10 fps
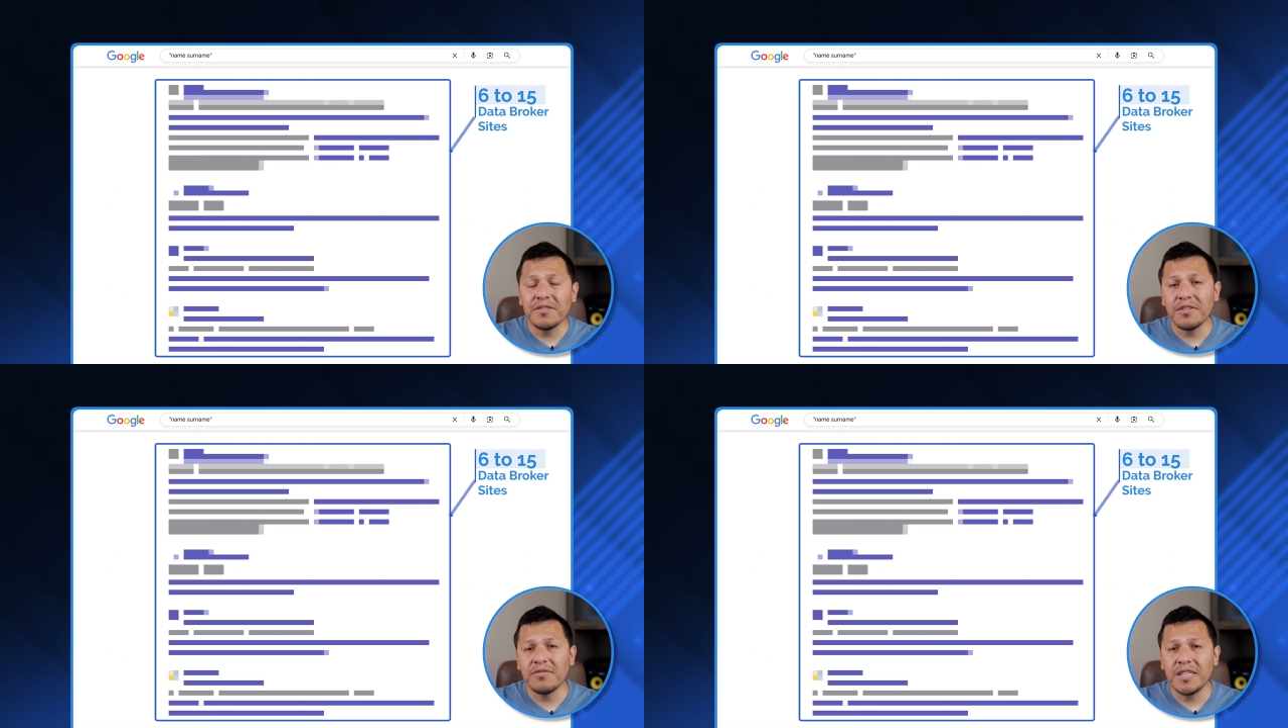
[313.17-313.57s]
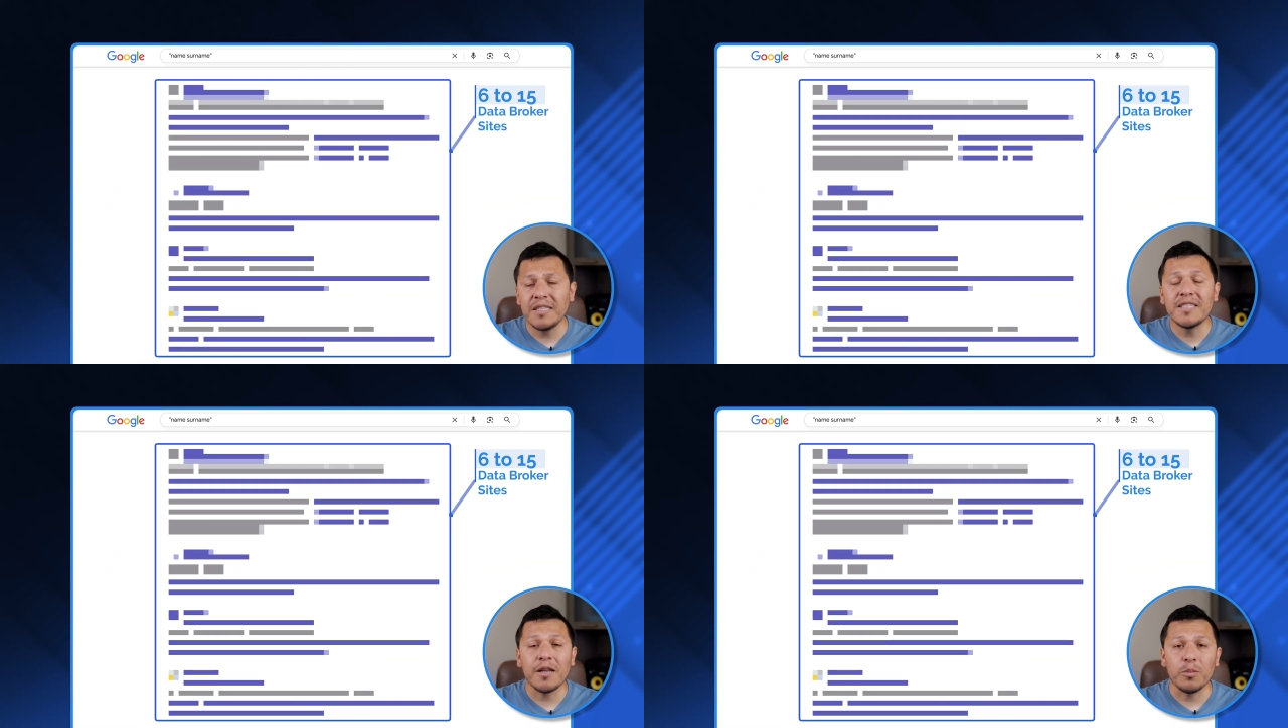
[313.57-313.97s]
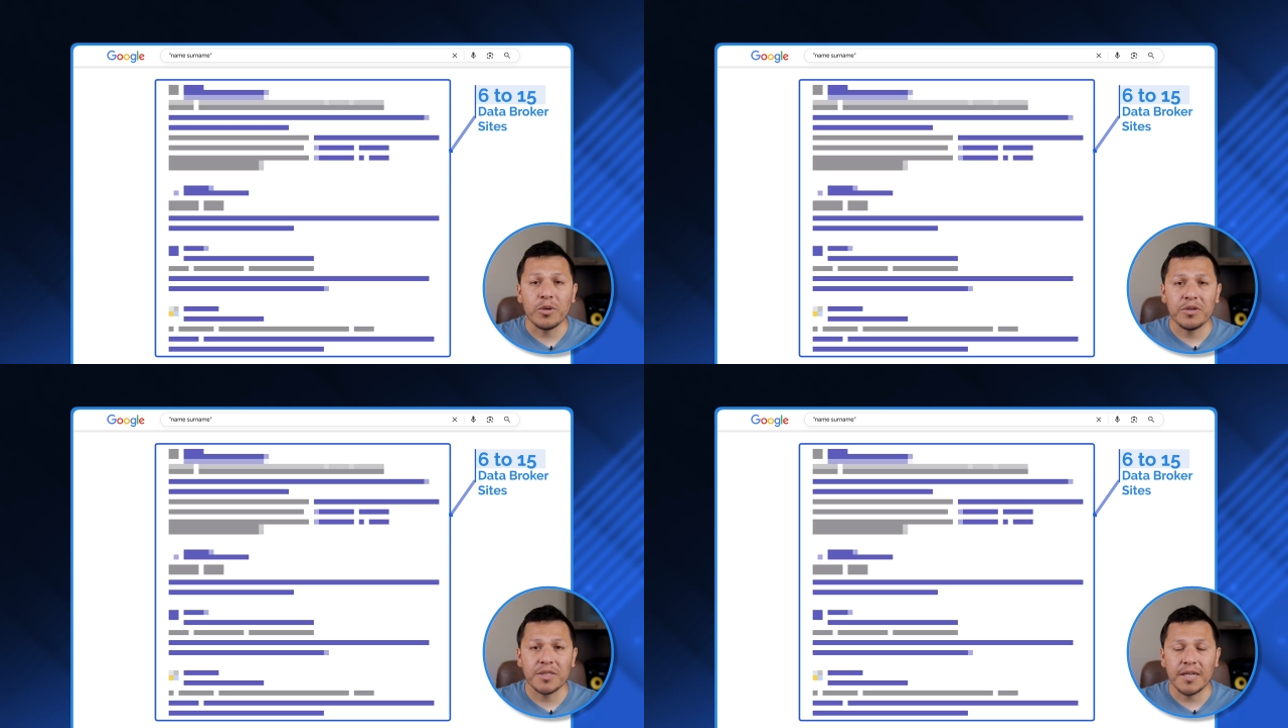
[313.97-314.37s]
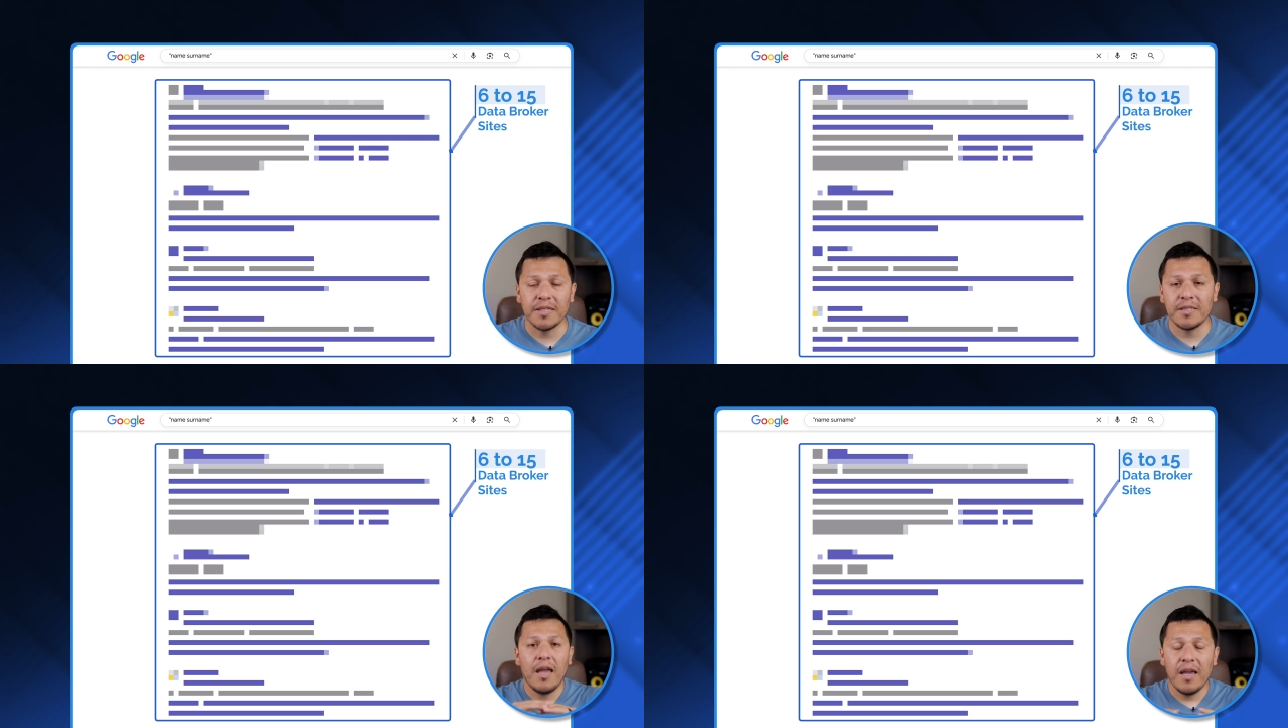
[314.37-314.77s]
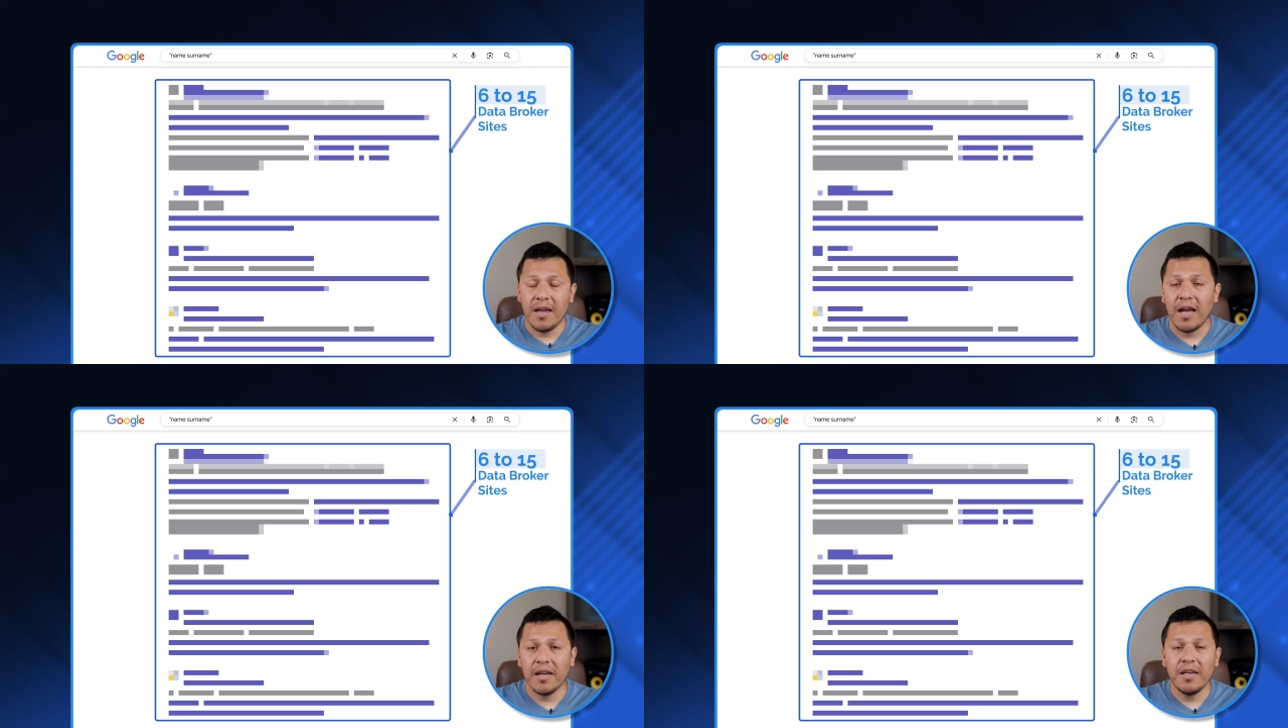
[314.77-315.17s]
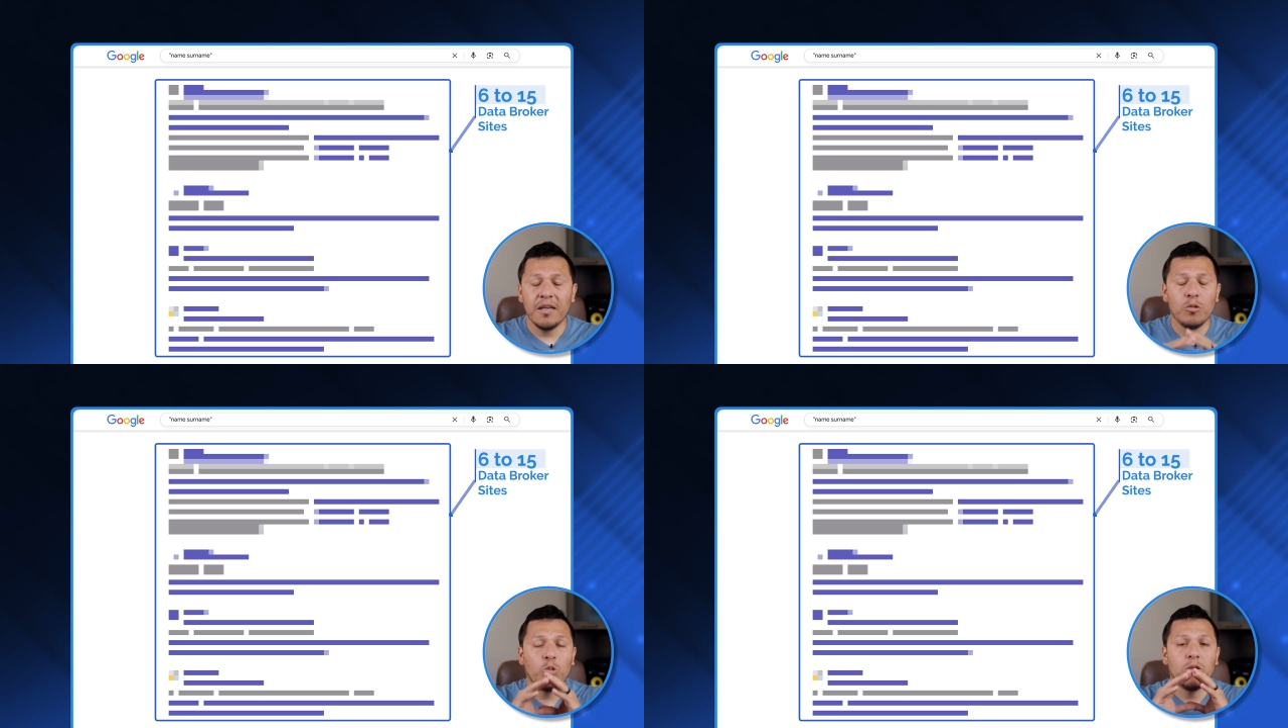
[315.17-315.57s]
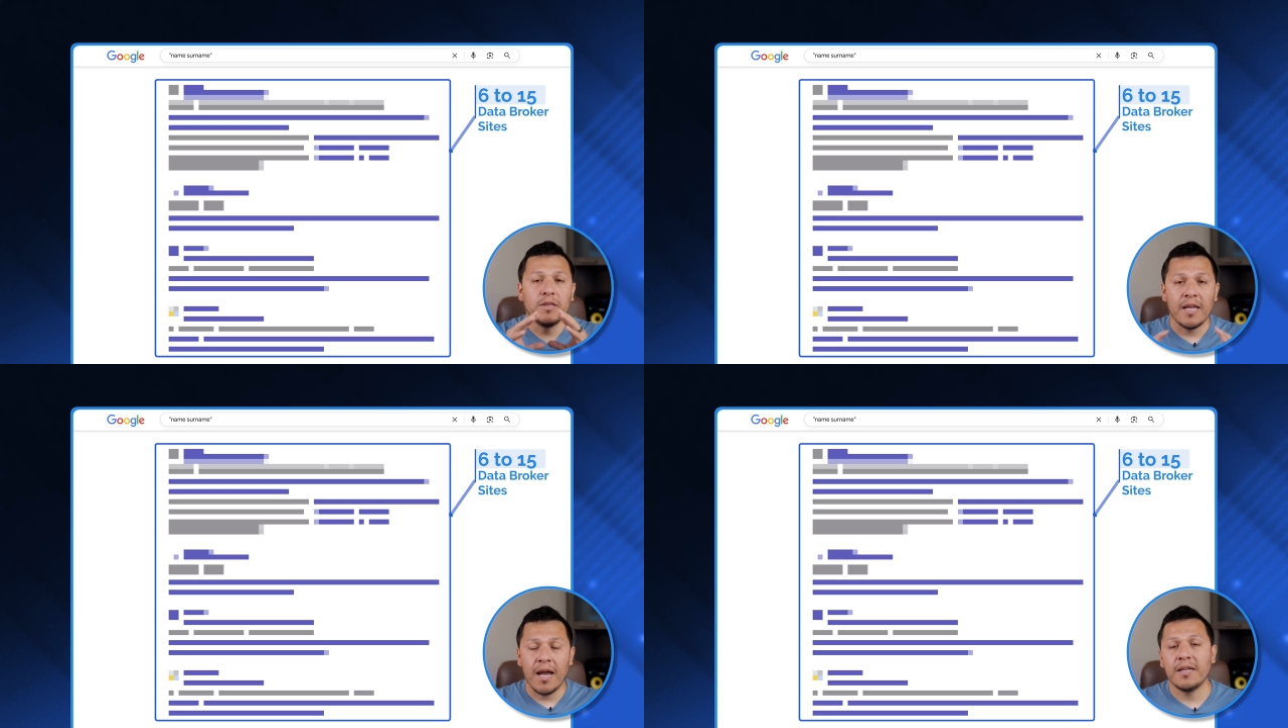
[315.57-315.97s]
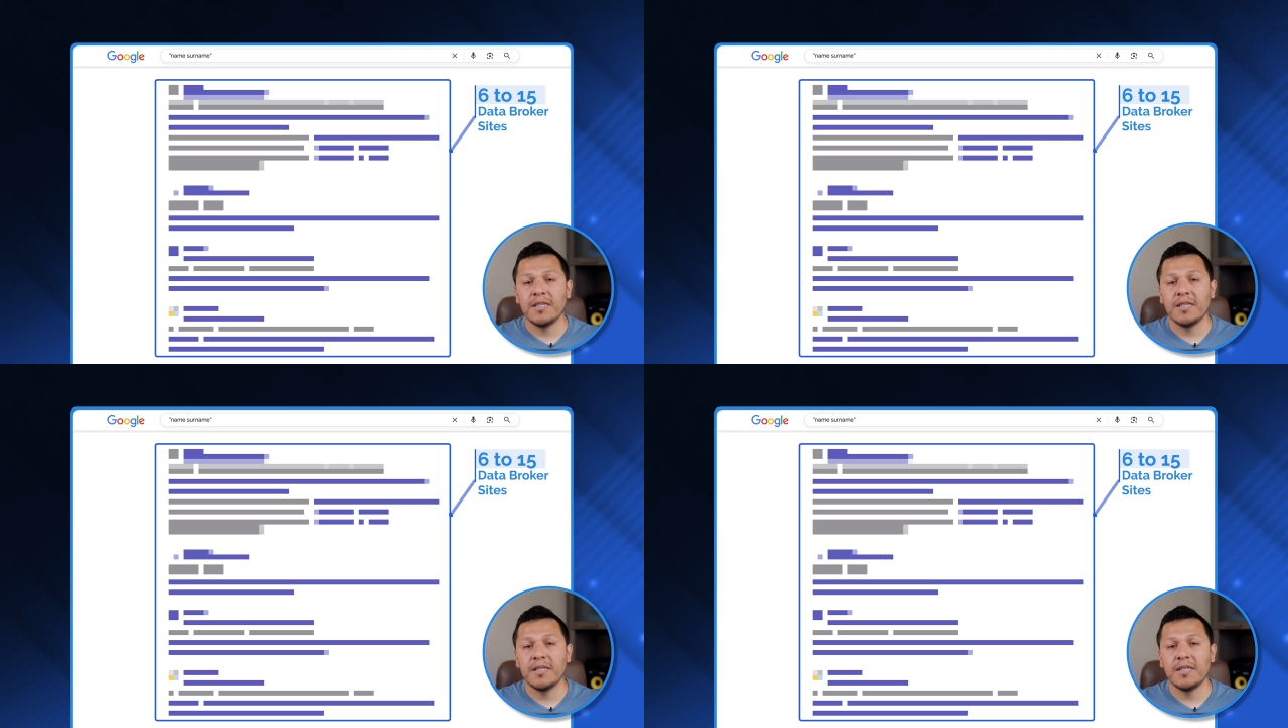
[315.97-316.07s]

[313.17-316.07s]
15 data broker sites, Incogni will not